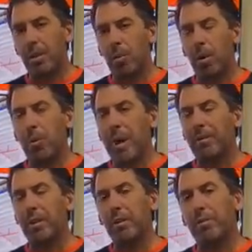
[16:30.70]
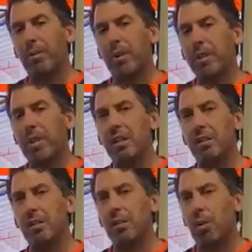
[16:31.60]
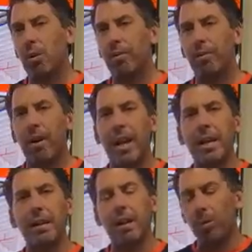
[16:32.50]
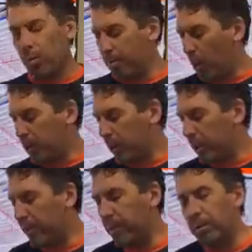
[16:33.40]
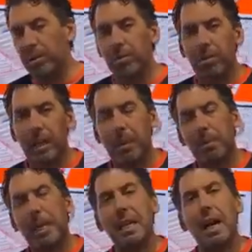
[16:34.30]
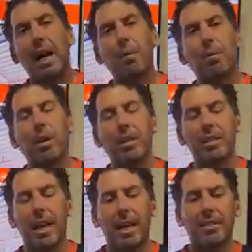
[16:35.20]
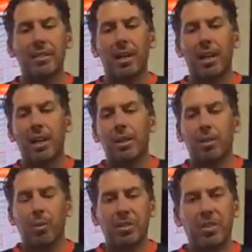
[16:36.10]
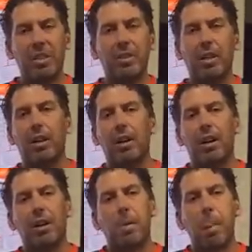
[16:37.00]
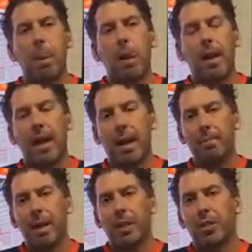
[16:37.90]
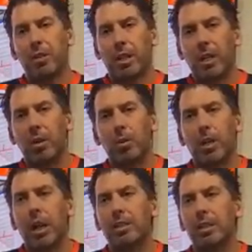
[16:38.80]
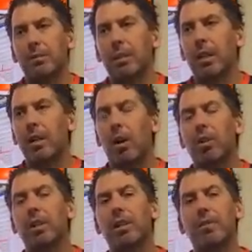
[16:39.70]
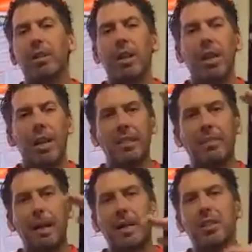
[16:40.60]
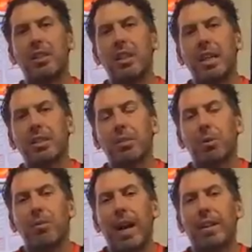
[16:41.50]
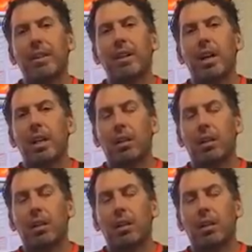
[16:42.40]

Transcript: what we have to do for a dealer or for any remote delivery, which is like a PDI, what it takes to receive a car and make sure it can go to a customer, and all the different inspection things that we've had to